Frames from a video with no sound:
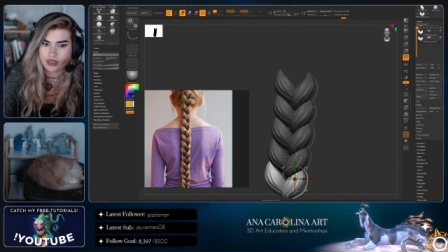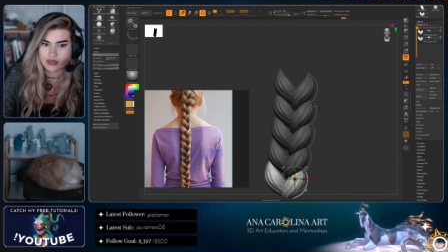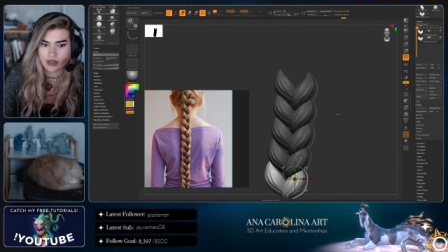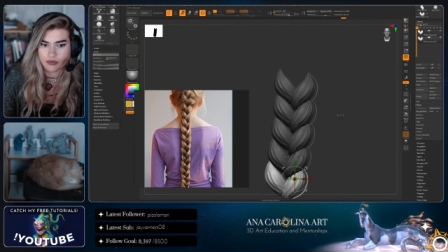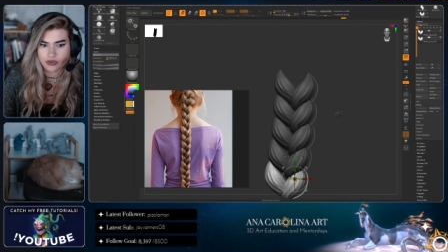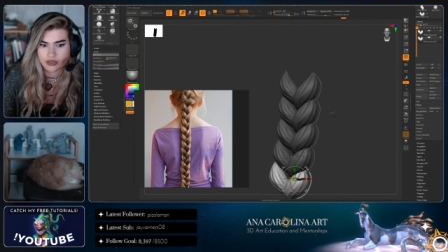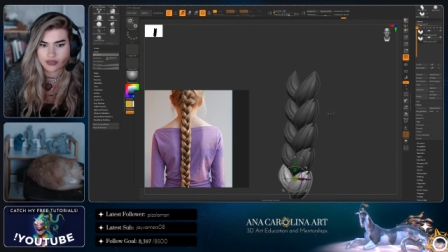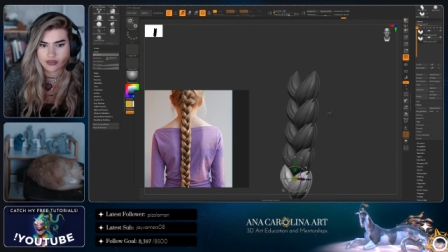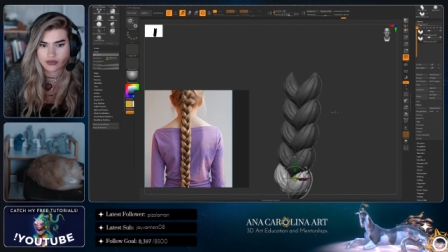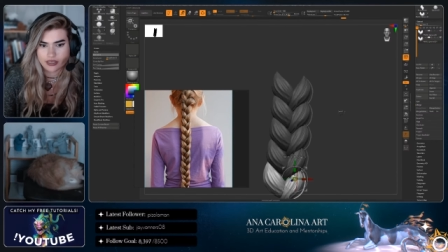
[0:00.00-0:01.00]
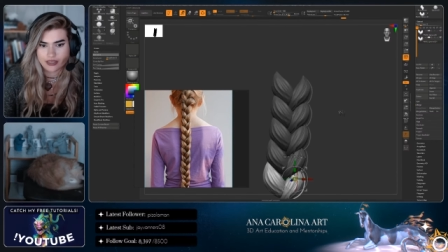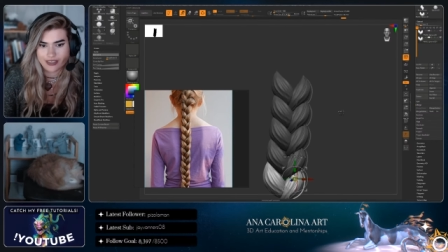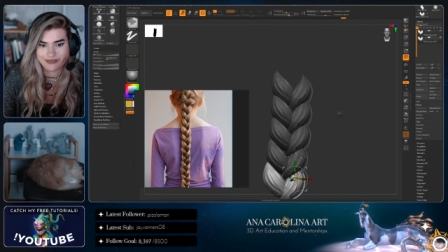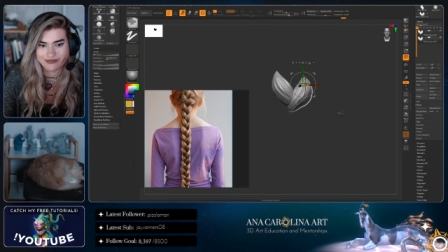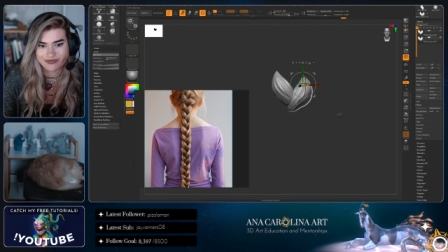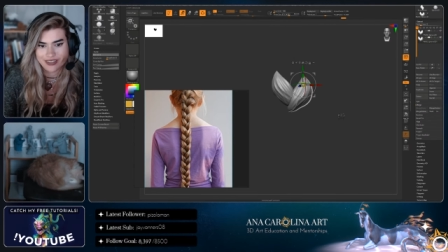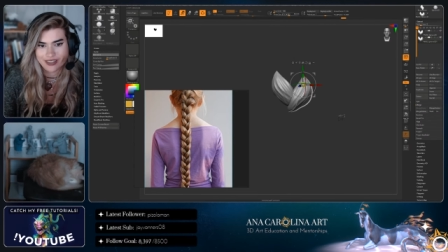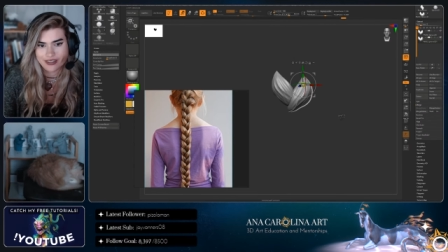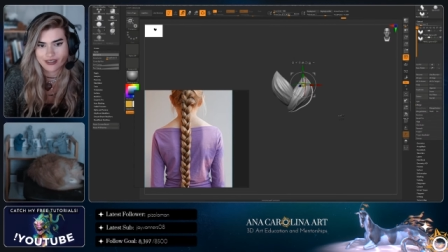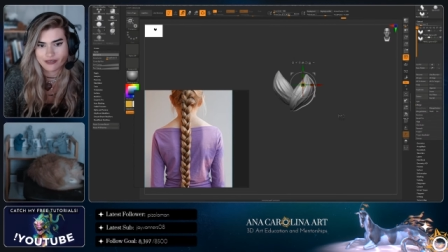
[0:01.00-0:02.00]
This top one doesn't do anything
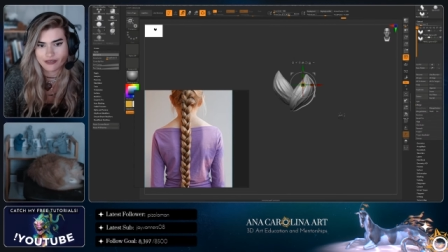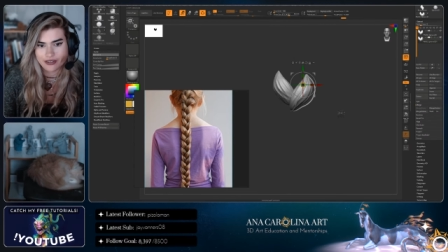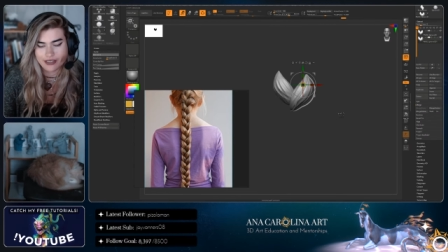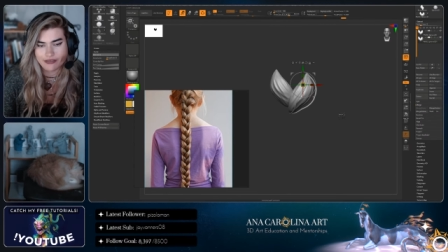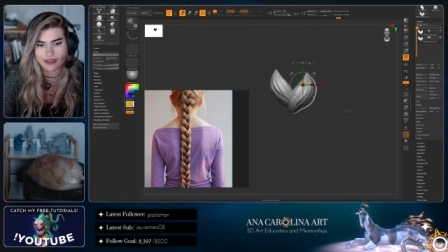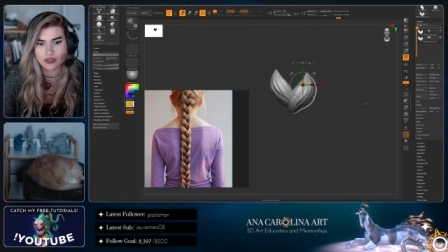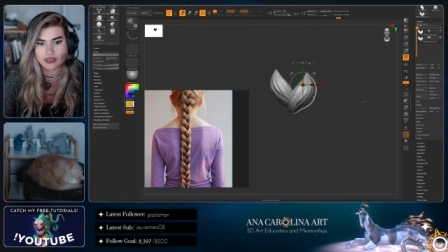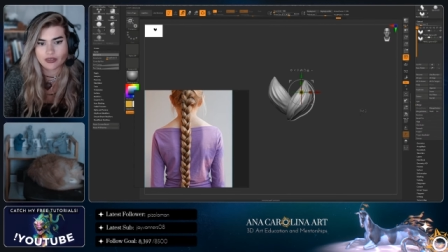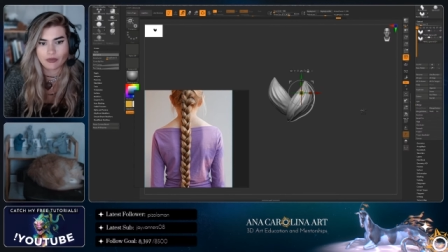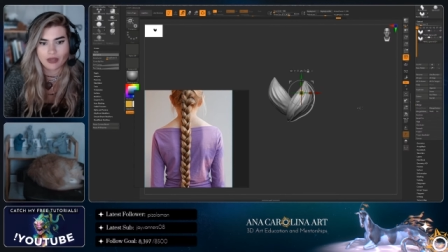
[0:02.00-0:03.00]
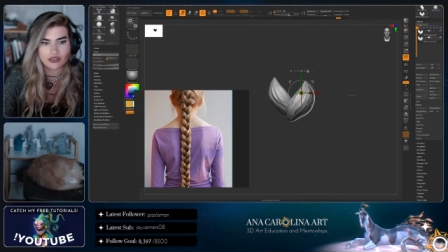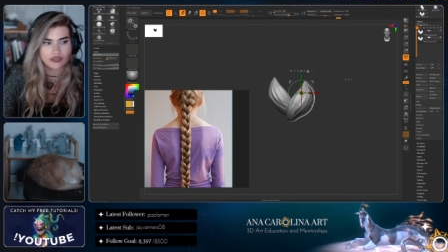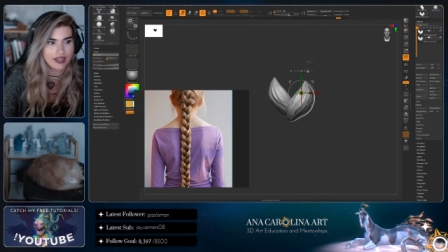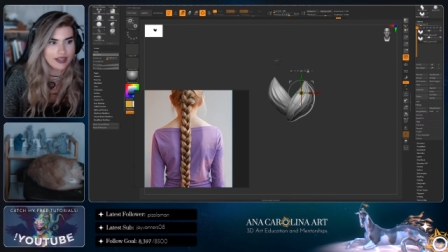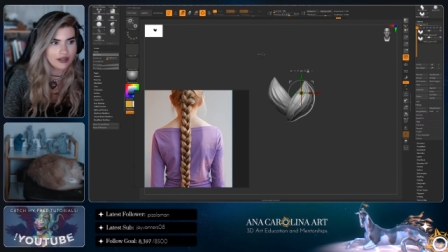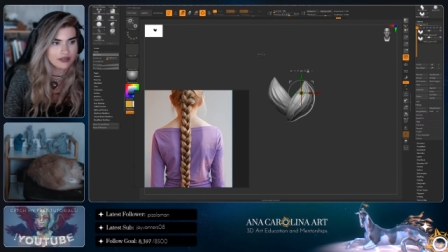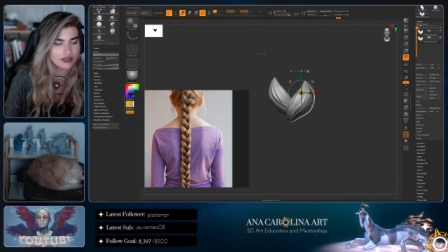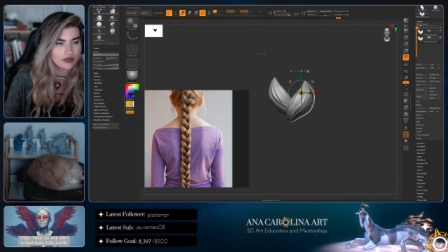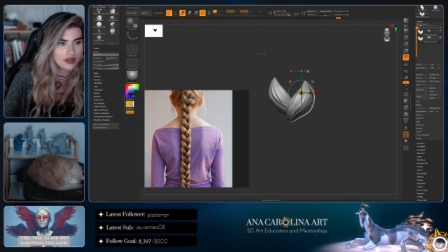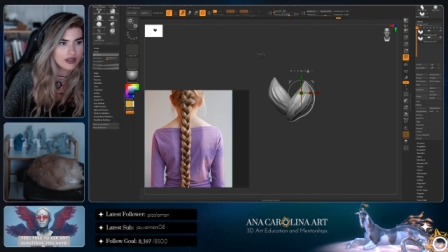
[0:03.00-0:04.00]
for the effect, but still, I'm gonna try it out.
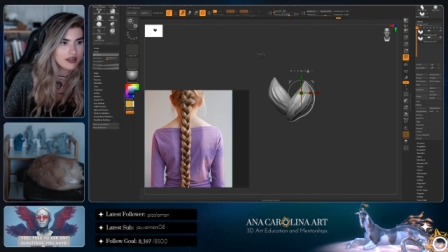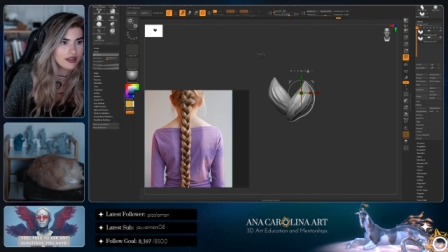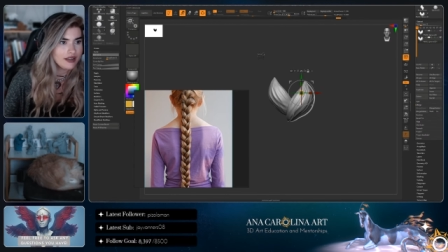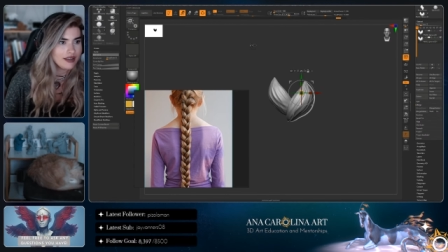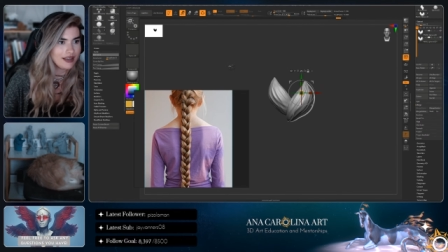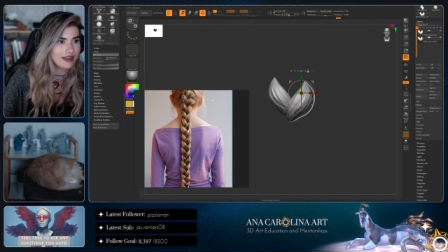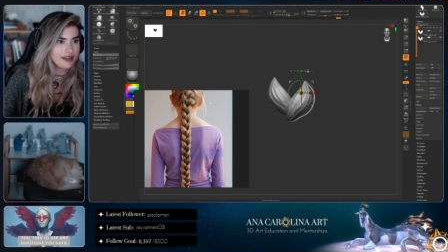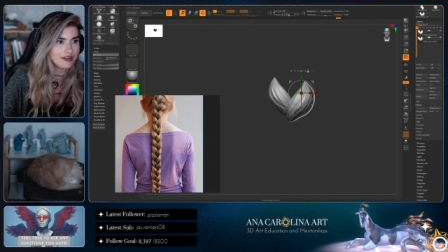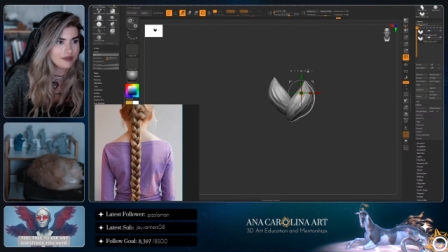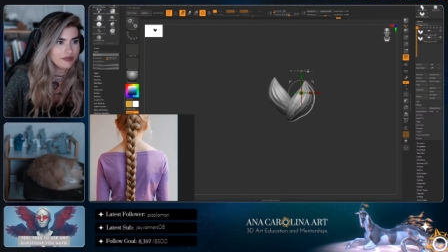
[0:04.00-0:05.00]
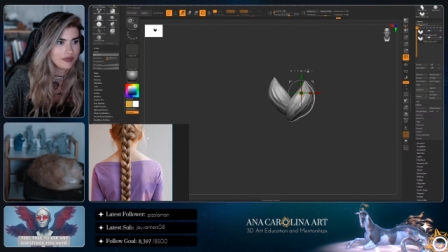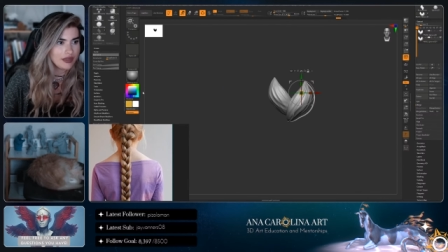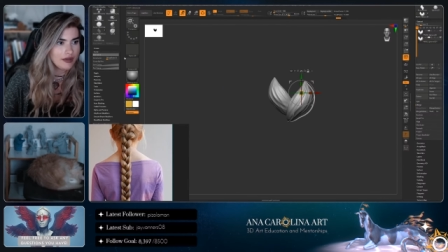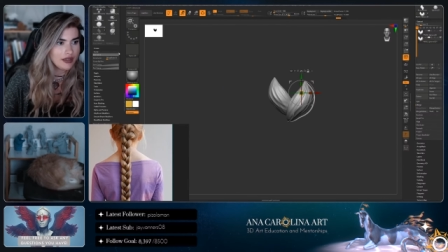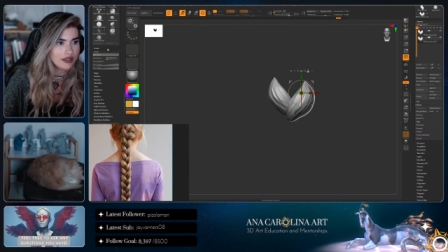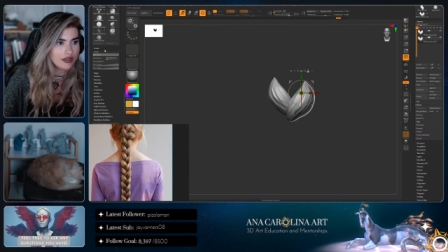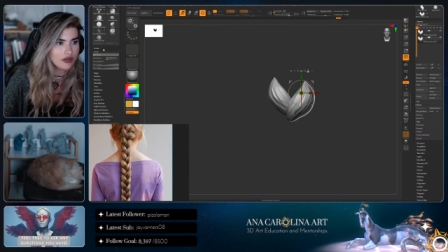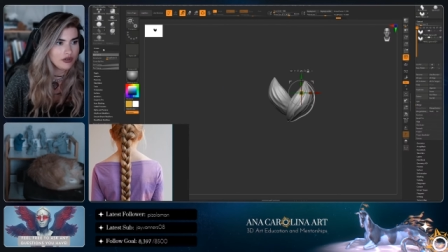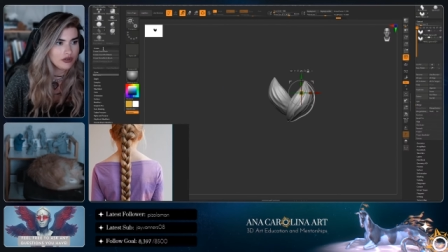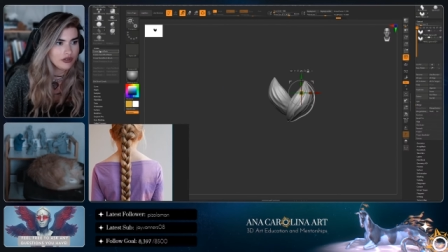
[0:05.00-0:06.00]
So, I'm gonna
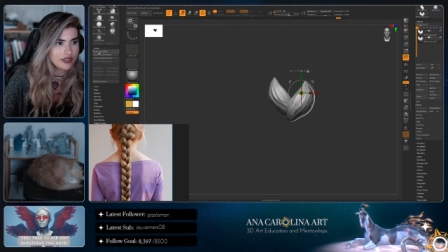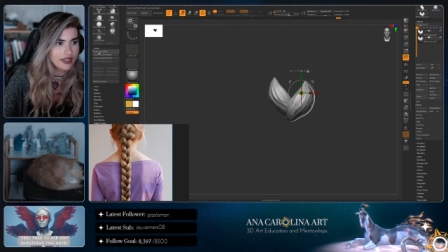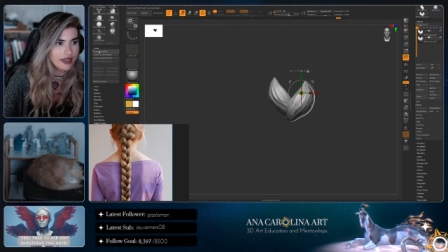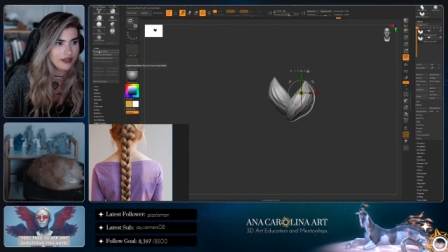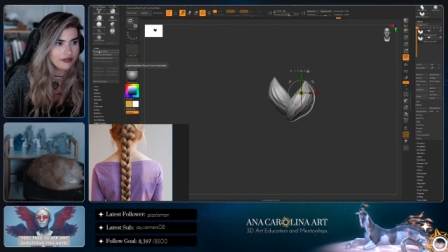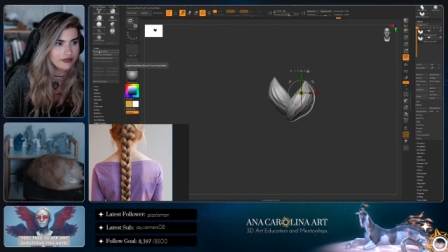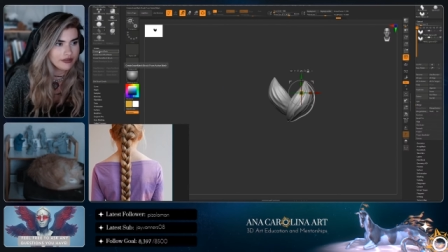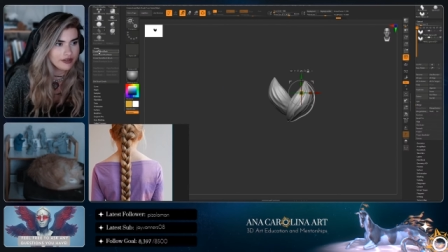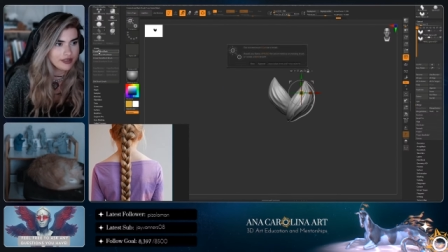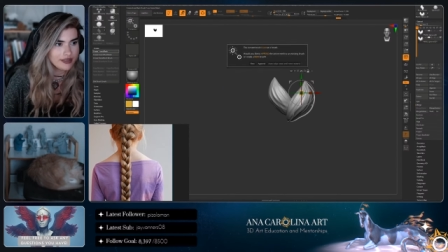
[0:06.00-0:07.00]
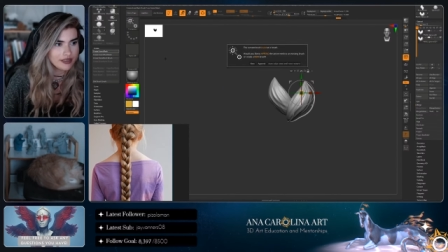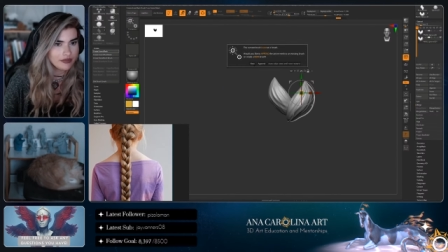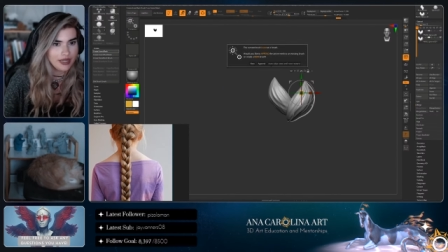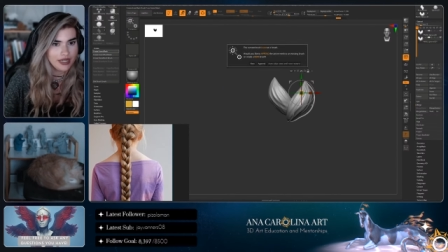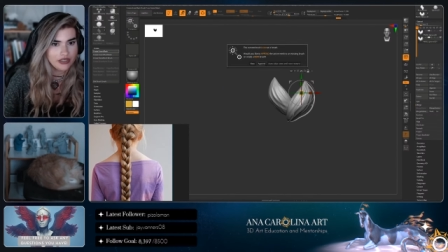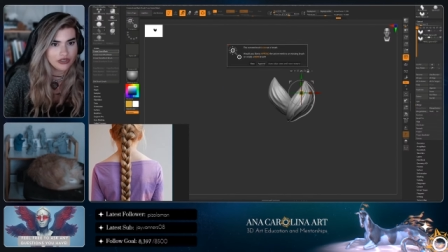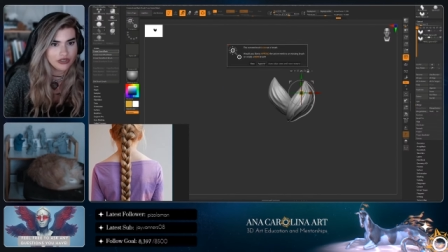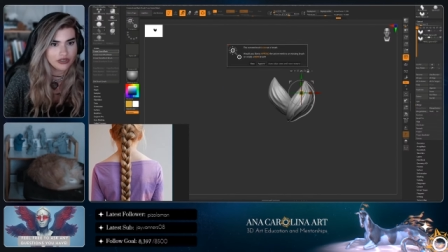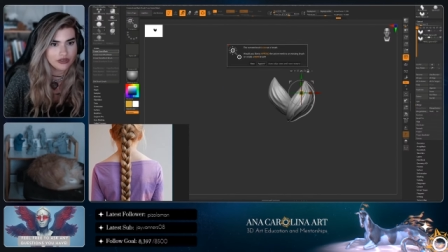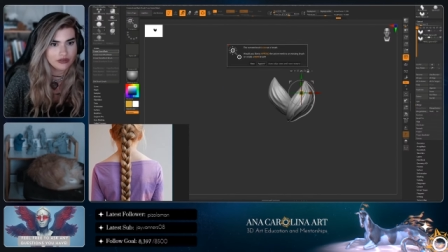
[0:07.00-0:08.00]
go create, insert
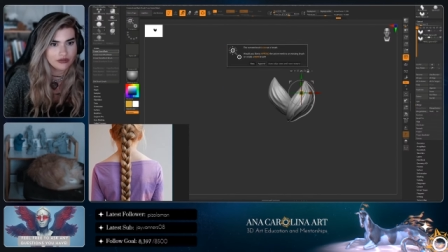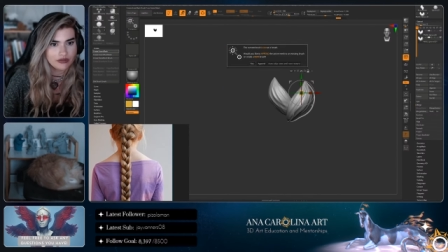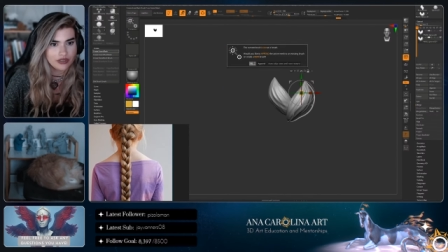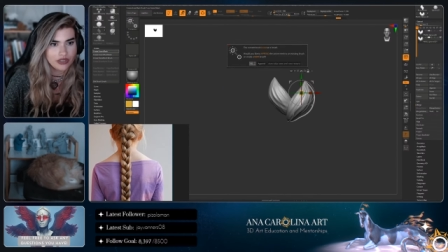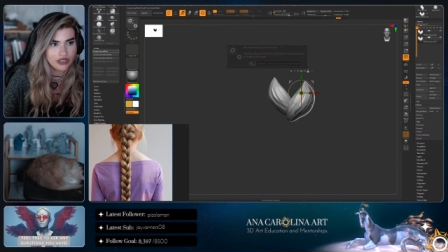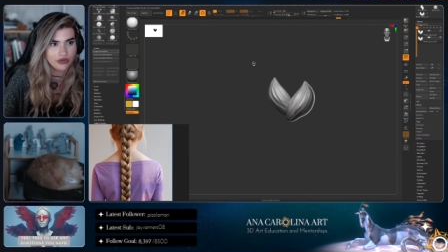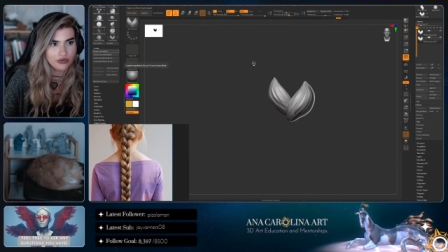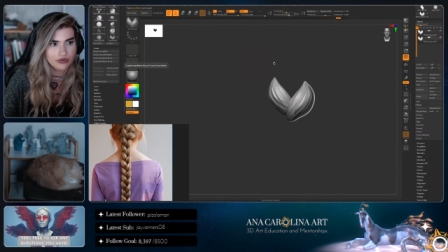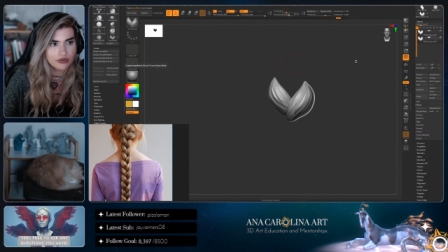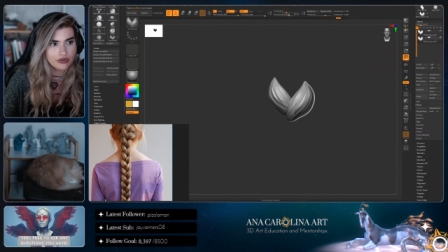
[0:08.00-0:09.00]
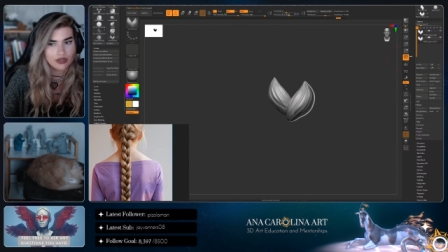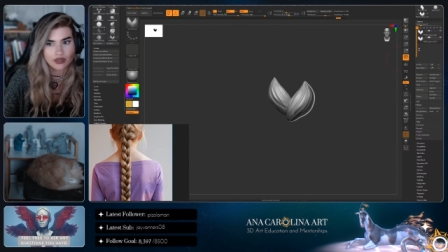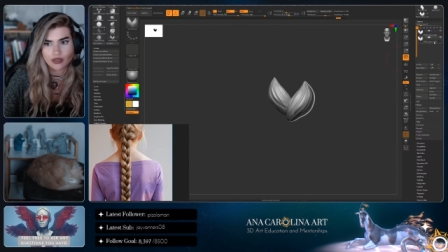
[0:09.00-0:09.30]
mesh, new.